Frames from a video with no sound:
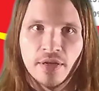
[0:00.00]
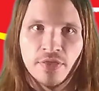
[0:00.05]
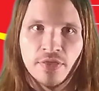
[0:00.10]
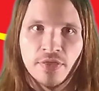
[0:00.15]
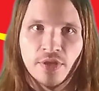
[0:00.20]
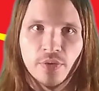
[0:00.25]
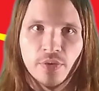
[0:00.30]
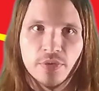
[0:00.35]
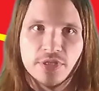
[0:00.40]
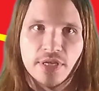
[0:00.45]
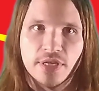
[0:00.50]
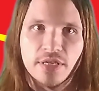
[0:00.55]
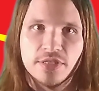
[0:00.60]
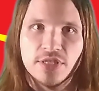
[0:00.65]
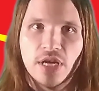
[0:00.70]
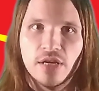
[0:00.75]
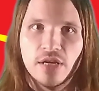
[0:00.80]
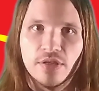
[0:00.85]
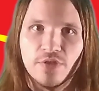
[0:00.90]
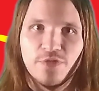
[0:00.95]
There was a
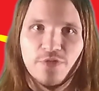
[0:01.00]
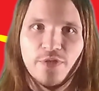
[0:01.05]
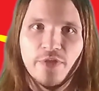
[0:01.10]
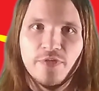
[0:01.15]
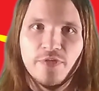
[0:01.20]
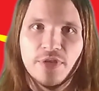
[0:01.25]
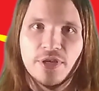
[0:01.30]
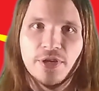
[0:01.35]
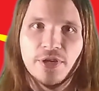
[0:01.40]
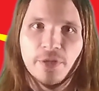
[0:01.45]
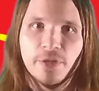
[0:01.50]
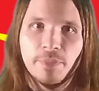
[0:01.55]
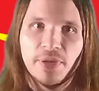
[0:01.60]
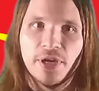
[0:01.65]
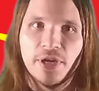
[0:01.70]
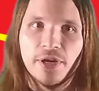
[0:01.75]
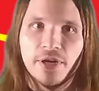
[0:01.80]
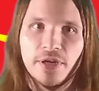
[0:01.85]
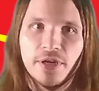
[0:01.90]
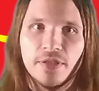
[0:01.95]
solid 50-year
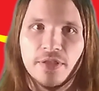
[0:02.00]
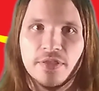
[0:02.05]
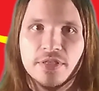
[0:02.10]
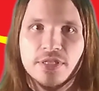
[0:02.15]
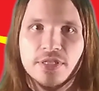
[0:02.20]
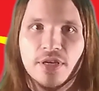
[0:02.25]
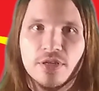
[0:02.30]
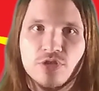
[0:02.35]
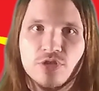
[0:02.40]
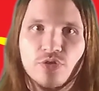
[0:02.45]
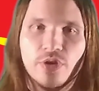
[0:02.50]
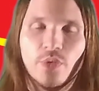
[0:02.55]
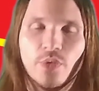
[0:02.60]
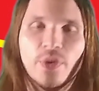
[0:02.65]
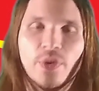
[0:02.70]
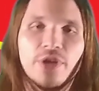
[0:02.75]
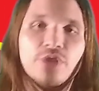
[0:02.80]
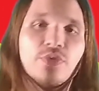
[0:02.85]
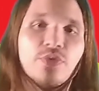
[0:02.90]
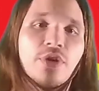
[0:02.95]
period in this country
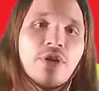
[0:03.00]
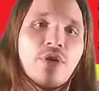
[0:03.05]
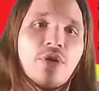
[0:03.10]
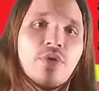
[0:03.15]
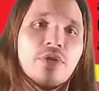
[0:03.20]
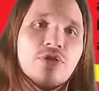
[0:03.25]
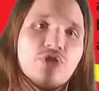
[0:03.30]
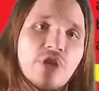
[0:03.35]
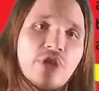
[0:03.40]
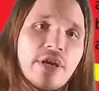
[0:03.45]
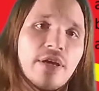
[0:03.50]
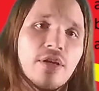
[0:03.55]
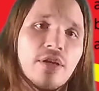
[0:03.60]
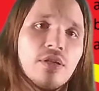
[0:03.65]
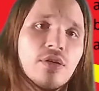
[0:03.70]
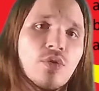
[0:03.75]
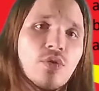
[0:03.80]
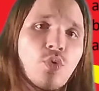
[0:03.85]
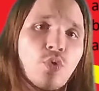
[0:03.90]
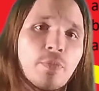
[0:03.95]
where you could go to
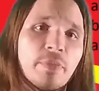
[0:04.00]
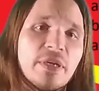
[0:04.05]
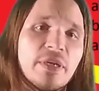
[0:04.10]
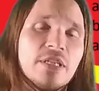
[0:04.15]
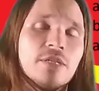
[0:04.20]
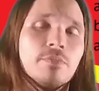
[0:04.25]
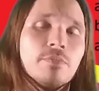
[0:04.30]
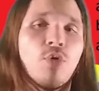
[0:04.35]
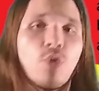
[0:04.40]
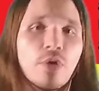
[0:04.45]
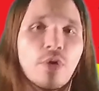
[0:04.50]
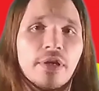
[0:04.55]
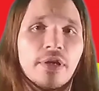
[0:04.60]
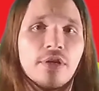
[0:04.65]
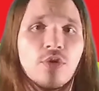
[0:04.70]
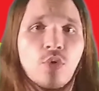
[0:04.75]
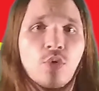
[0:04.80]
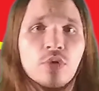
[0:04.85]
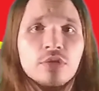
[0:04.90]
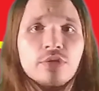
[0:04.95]
jail, or be
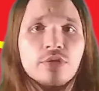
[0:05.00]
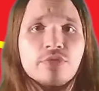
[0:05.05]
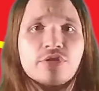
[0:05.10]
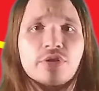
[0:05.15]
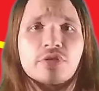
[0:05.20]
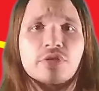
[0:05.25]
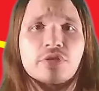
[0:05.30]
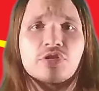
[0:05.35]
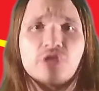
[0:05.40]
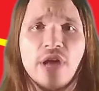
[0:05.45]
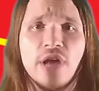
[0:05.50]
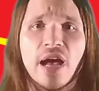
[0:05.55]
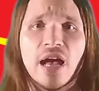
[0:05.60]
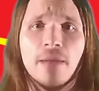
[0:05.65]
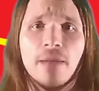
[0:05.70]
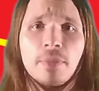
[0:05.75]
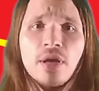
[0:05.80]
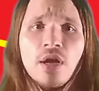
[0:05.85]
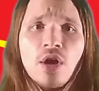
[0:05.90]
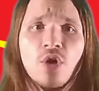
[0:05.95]
deported, or lose your
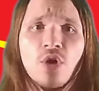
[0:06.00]
job,